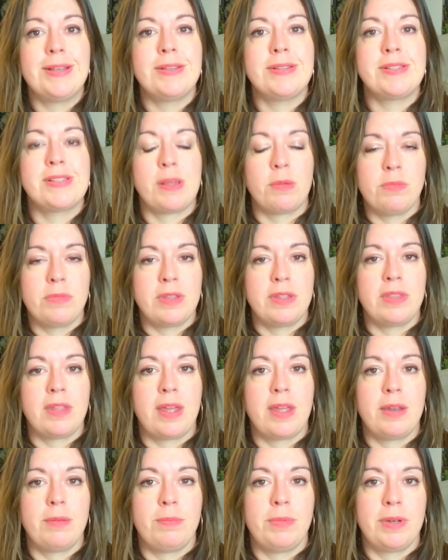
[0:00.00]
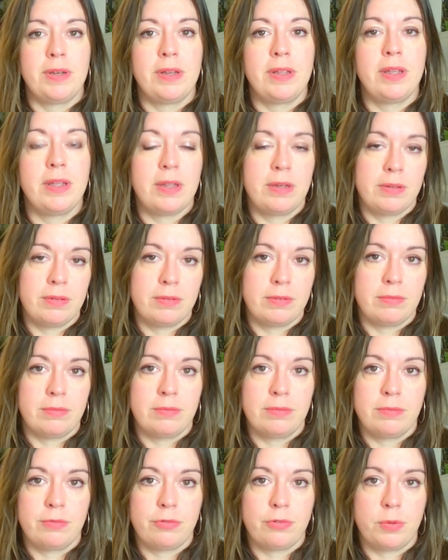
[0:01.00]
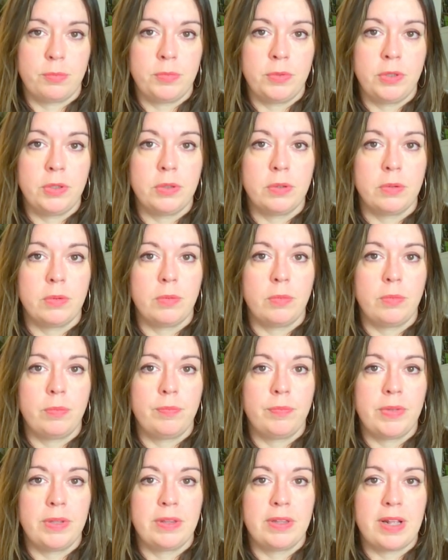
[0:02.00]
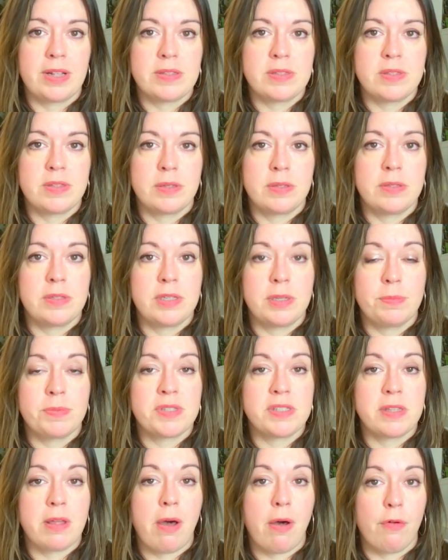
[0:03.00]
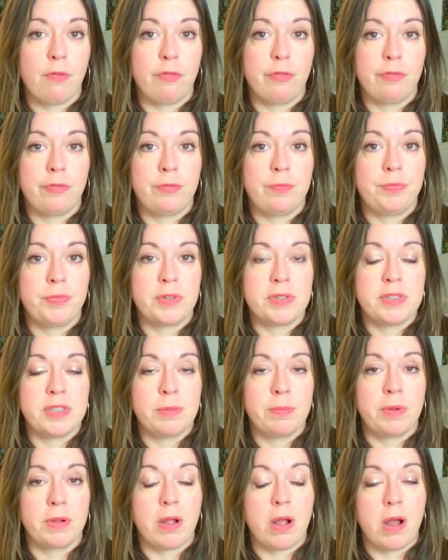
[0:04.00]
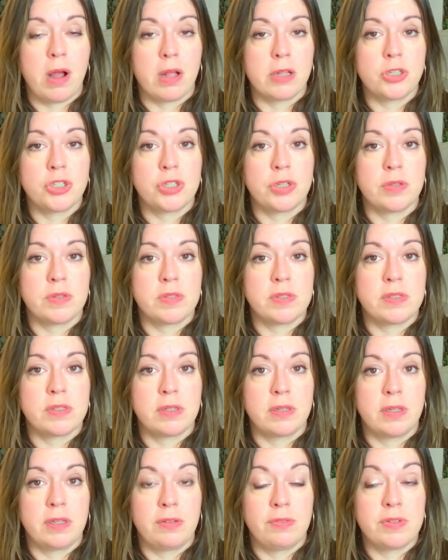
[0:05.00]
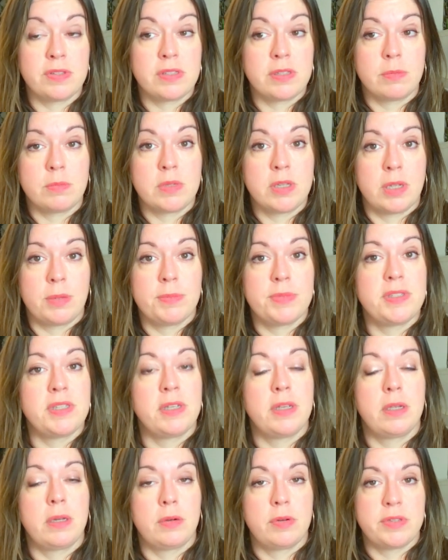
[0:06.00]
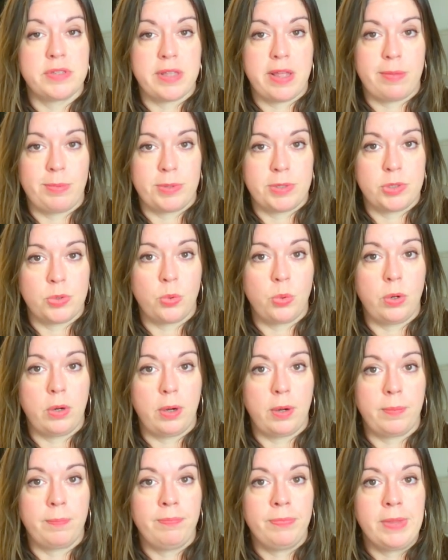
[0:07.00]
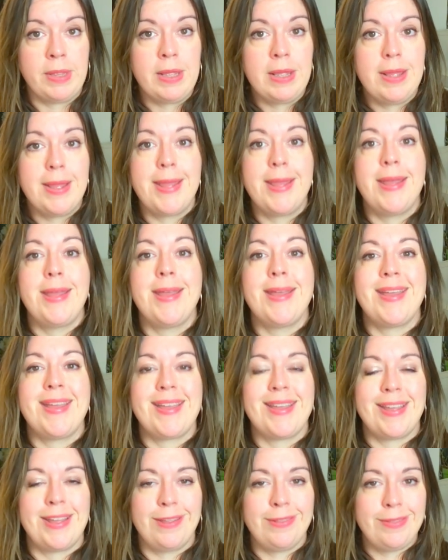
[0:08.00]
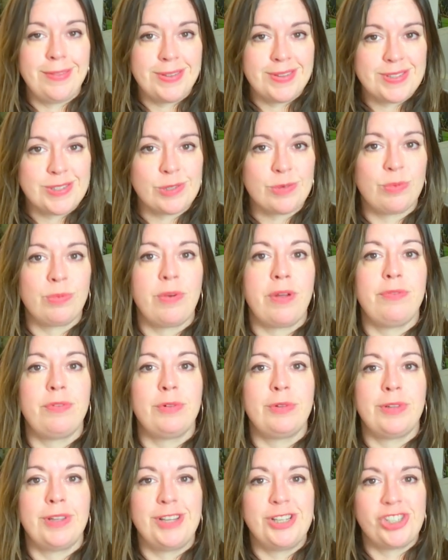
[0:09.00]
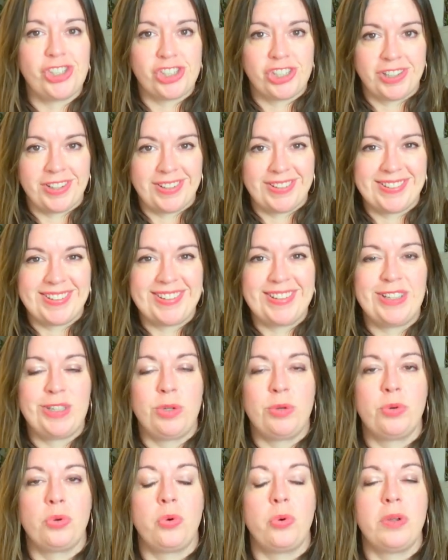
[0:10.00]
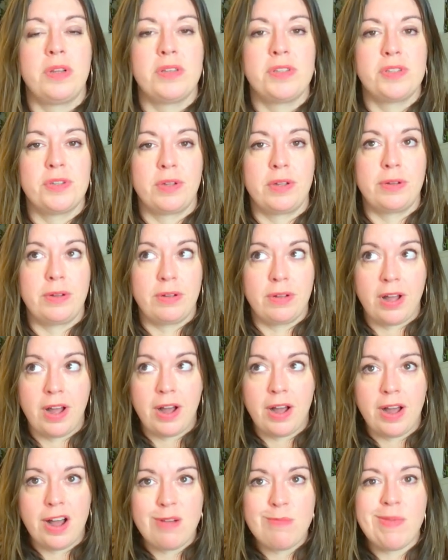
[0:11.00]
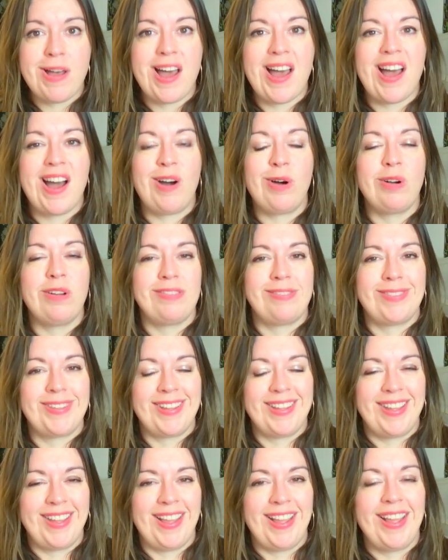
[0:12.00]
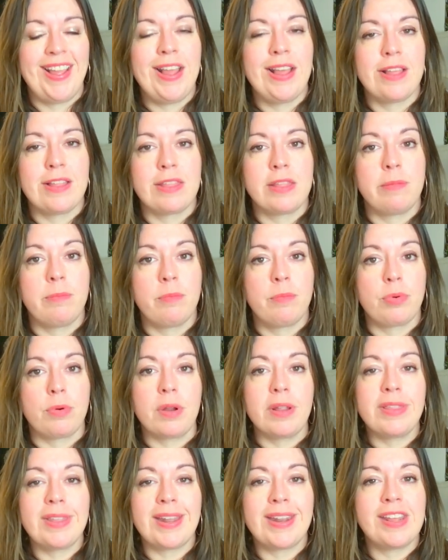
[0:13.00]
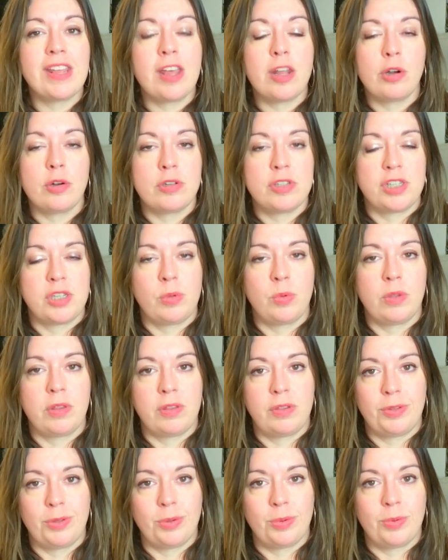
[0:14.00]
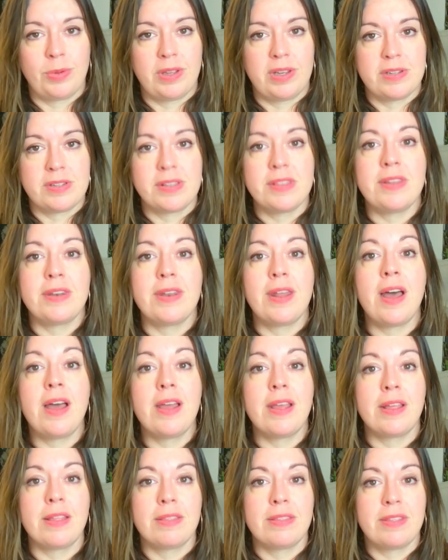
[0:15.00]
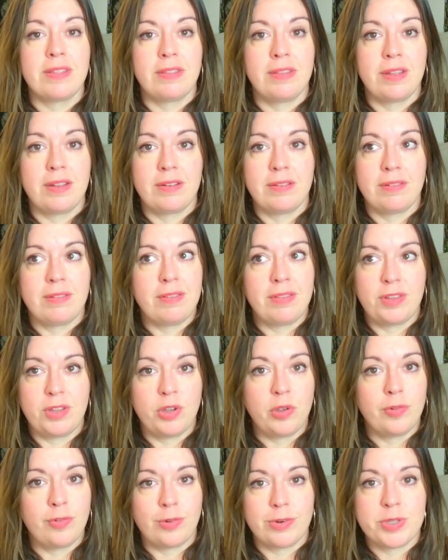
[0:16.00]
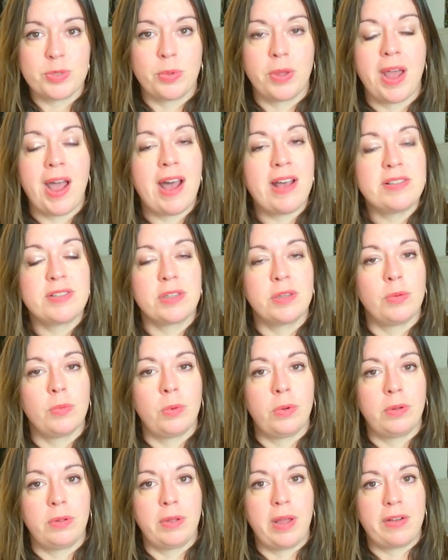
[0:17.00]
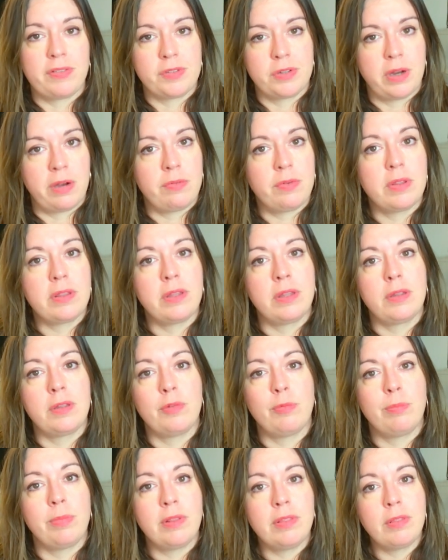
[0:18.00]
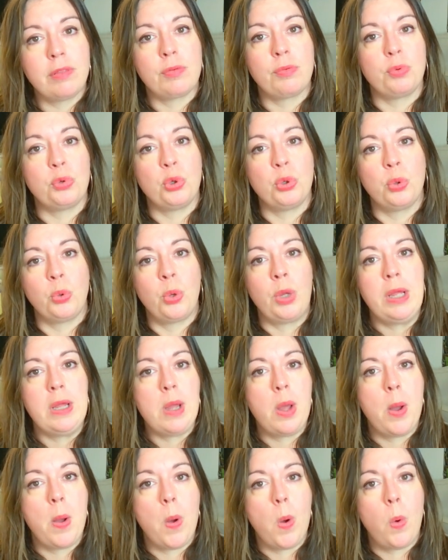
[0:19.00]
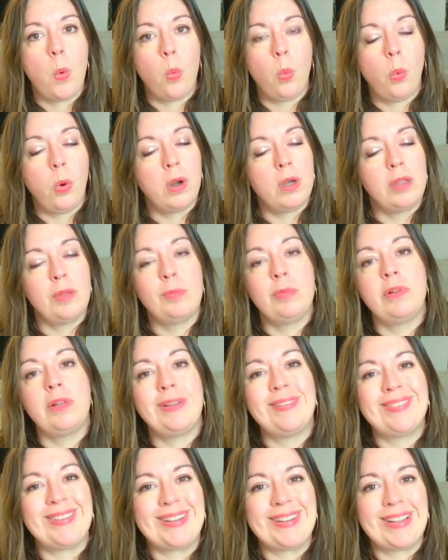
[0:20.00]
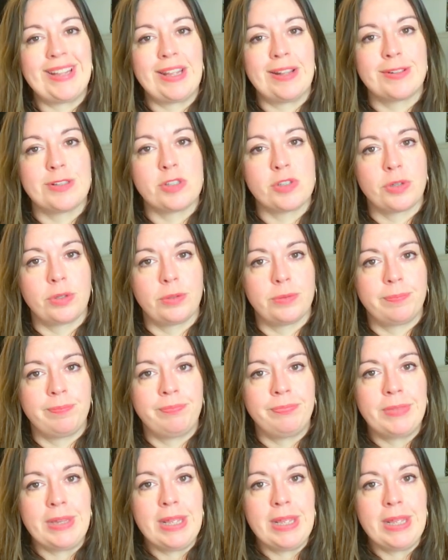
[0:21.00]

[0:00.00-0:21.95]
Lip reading: something that had been hidden from you. And that's the deep self, the deep unconscious, and even sometimes the inner saboteur. In this revelation, you're going to come out of the eighth and bring that energy with you into the ninth. And then the universe will ask you, well, after everything that you've been through, what do you believe in, Cancer? And